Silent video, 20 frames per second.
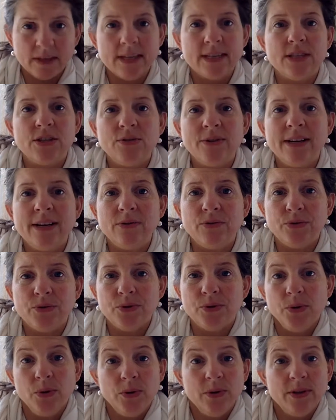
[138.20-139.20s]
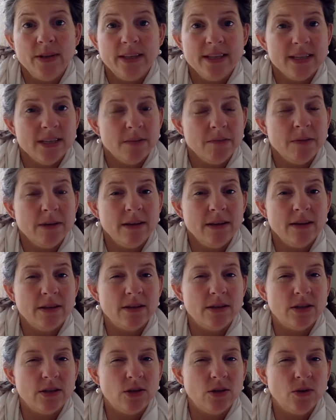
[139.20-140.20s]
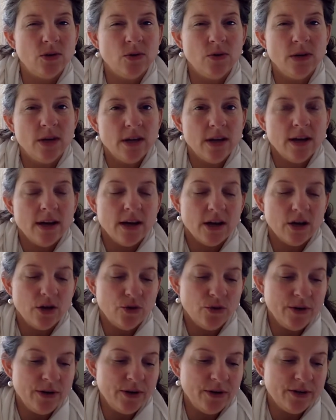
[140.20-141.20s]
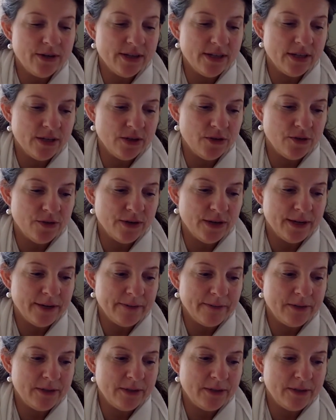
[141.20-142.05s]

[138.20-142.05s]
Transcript: is there any truth to this myth? Do you agree or disagree?